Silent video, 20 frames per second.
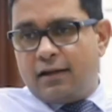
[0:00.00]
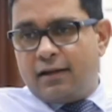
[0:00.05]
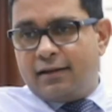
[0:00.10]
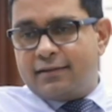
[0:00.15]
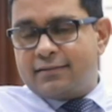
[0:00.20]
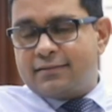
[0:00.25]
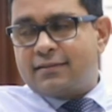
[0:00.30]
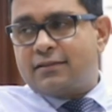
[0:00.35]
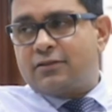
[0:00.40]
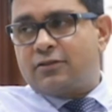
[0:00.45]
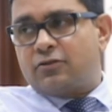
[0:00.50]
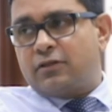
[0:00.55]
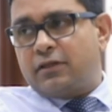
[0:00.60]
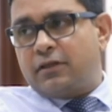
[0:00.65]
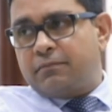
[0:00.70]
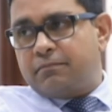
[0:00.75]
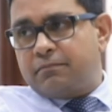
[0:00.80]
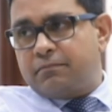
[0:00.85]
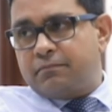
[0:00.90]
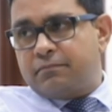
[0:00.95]
listen to
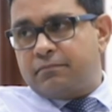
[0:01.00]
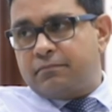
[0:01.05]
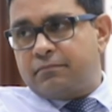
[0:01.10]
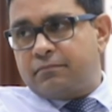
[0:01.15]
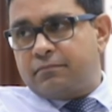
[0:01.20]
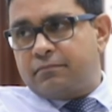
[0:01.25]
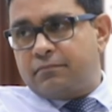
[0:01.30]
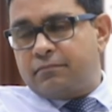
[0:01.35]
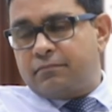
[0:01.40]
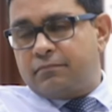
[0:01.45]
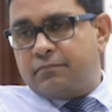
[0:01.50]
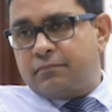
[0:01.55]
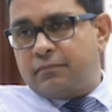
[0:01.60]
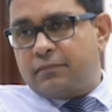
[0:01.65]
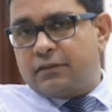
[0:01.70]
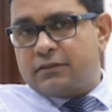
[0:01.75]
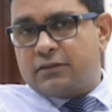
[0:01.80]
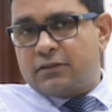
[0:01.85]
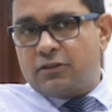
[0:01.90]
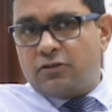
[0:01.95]

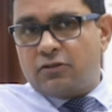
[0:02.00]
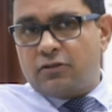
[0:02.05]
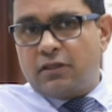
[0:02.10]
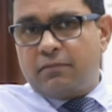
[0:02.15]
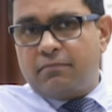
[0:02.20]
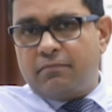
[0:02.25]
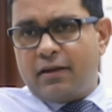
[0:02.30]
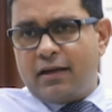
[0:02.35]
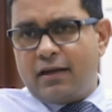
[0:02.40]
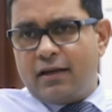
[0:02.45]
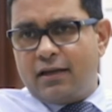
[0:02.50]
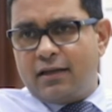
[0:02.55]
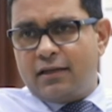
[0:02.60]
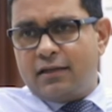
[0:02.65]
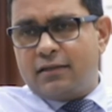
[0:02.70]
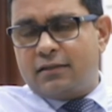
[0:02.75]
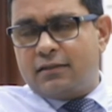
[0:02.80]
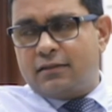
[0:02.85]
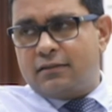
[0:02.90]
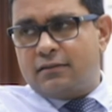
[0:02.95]
them and
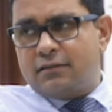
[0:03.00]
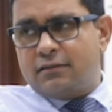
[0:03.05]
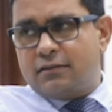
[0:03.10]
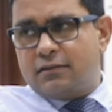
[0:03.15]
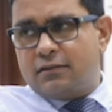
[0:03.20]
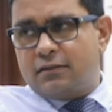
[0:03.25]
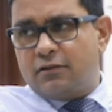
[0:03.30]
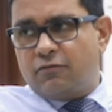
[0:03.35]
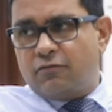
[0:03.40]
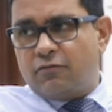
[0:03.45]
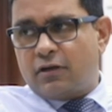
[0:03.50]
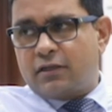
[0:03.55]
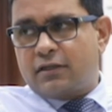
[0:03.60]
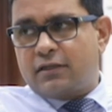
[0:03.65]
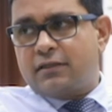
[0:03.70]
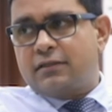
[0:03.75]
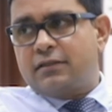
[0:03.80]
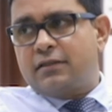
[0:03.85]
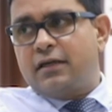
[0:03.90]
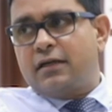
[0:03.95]
learn what
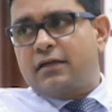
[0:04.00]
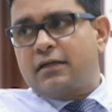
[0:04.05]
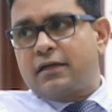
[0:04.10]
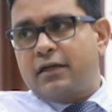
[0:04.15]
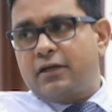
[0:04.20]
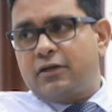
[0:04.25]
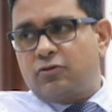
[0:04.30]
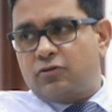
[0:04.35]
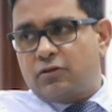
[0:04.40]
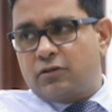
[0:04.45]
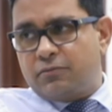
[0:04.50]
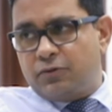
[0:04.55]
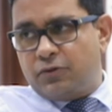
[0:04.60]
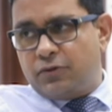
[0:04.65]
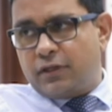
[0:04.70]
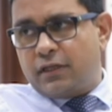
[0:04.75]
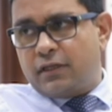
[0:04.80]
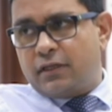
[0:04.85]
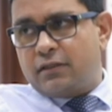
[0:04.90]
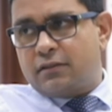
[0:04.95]
they are trying to
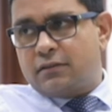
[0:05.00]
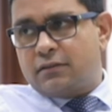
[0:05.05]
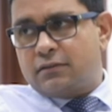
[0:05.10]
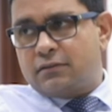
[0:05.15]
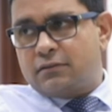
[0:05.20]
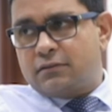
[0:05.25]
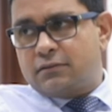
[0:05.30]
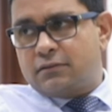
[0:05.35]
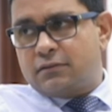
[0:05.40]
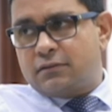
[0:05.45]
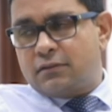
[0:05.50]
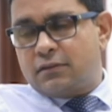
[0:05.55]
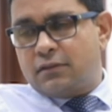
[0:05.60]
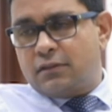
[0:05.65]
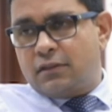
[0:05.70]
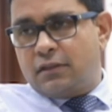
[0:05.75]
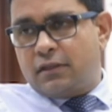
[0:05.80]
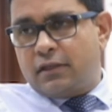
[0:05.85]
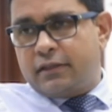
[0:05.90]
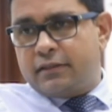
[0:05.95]
communicate.
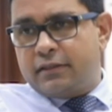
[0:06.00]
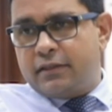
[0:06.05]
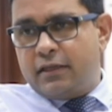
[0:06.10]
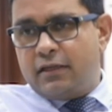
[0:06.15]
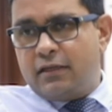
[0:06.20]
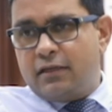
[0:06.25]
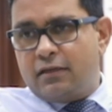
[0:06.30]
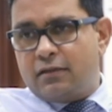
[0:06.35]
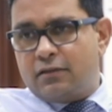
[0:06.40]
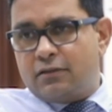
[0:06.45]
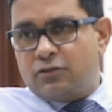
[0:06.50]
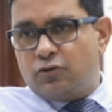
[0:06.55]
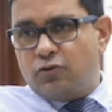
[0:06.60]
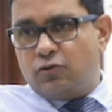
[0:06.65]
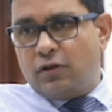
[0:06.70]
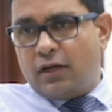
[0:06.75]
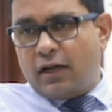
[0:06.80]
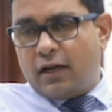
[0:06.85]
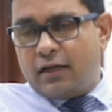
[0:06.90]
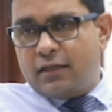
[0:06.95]
Then you
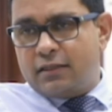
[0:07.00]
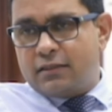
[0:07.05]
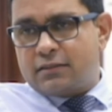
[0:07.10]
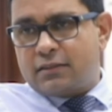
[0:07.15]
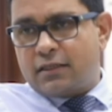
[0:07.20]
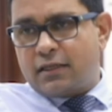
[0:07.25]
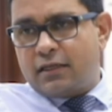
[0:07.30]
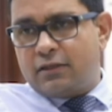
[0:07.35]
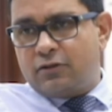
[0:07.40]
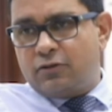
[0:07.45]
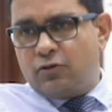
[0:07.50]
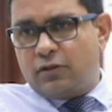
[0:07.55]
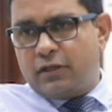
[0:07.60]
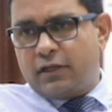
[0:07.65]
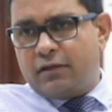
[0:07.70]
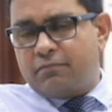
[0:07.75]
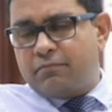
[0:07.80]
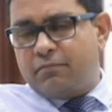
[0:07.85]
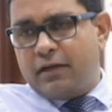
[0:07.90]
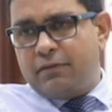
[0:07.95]
will understand, you will
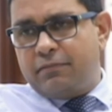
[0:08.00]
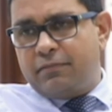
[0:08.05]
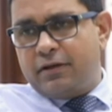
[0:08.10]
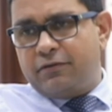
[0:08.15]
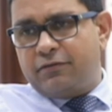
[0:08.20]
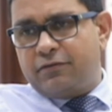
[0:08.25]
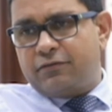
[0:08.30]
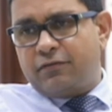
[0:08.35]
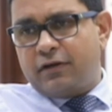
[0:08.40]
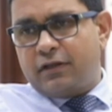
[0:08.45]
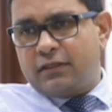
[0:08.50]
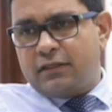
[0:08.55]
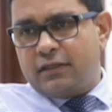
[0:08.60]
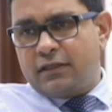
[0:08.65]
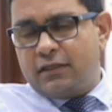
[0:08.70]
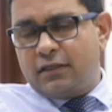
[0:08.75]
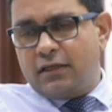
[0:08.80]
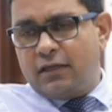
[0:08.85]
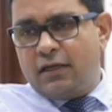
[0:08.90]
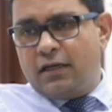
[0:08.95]
get many benefits. One
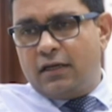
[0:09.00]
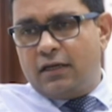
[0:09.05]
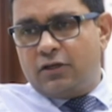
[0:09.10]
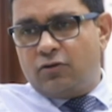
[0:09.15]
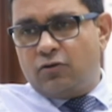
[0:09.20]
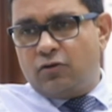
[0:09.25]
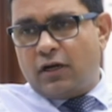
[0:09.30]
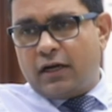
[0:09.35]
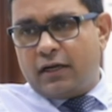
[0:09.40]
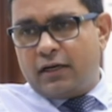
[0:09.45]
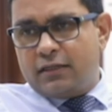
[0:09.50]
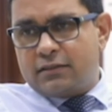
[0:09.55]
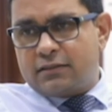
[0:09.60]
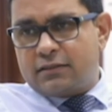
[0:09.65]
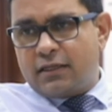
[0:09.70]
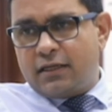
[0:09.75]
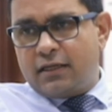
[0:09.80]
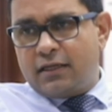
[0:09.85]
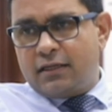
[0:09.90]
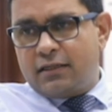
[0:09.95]
thing, you will
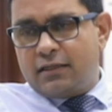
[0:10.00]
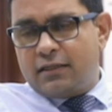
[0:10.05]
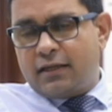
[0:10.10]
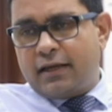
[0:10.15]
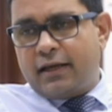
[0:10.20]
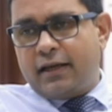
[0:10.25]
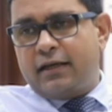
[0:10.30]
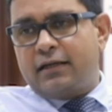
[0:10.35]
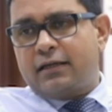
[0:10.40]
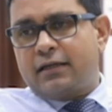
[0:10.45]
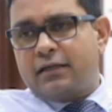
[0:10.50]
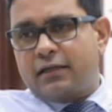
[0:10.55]
understand and